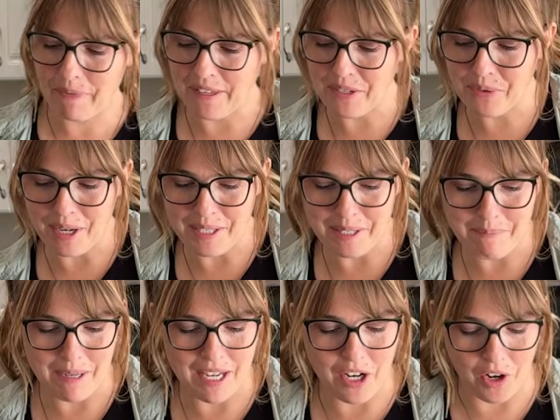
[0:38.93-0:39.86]
This
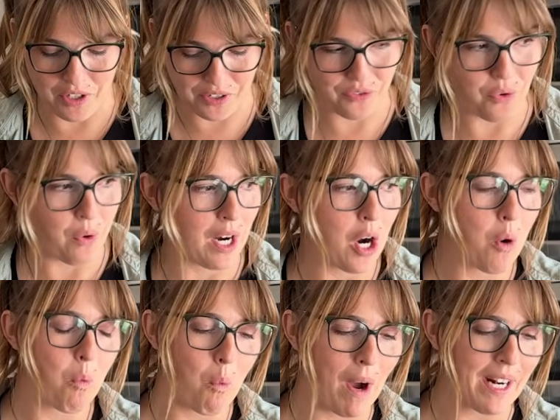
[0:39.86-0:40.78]
recipe calls for
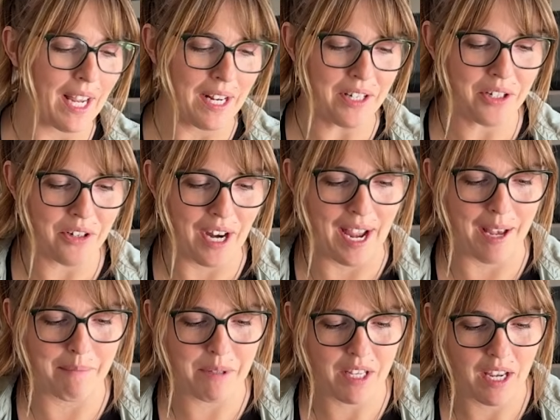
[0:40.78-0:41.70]
100
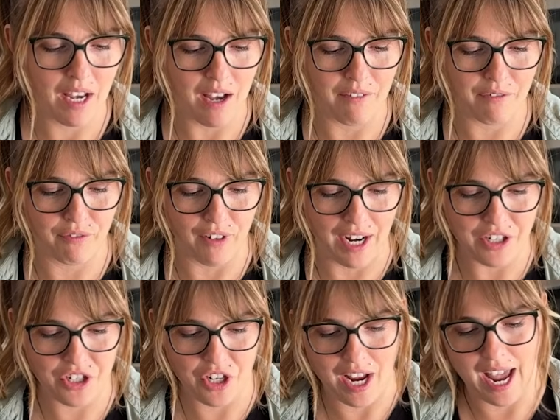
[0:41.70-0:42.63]
grams of
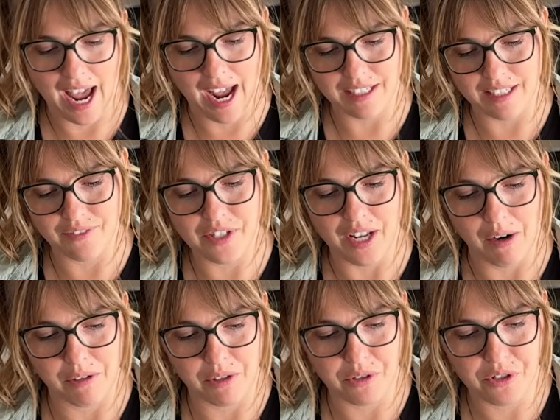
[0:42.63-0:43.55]
fresh active
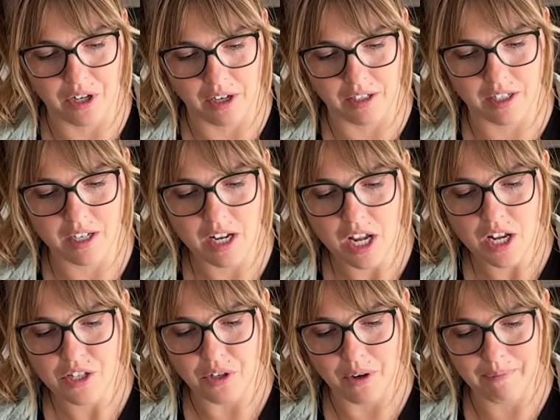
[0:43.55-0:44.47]
sourdough starter.
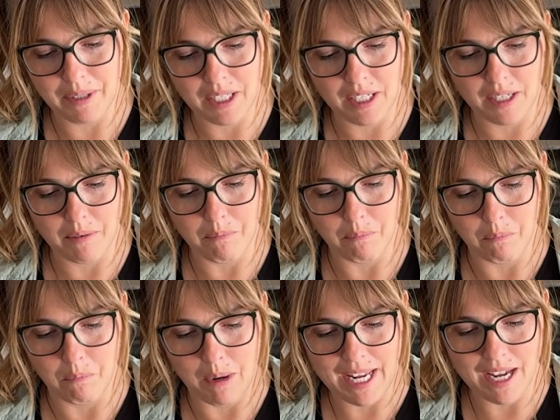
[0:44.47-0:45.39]
So I'm gonna
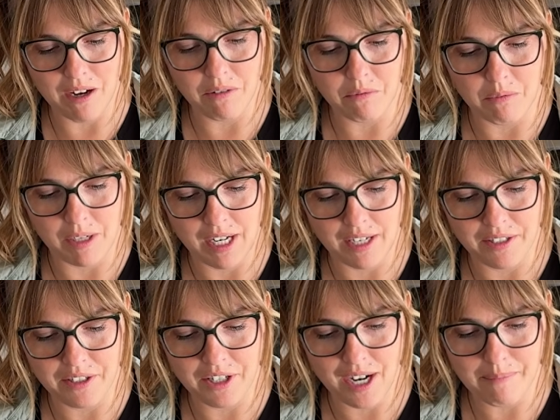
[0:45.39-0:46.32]
weigh out
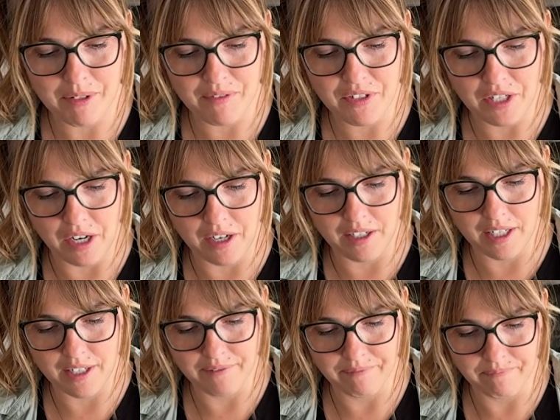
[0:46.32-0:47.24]
100 grams of
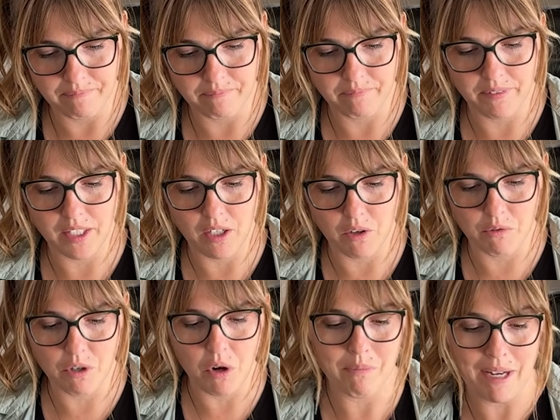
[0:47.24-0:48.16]
starter. Oh
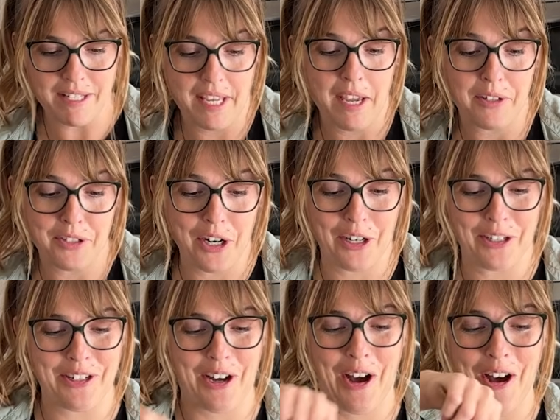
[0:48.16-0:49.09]
no, my scale
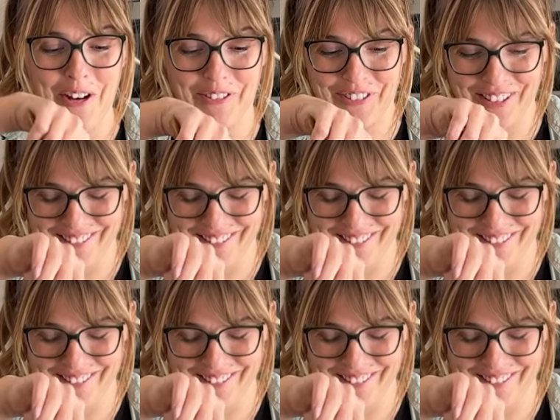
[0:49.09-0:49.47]
turned off.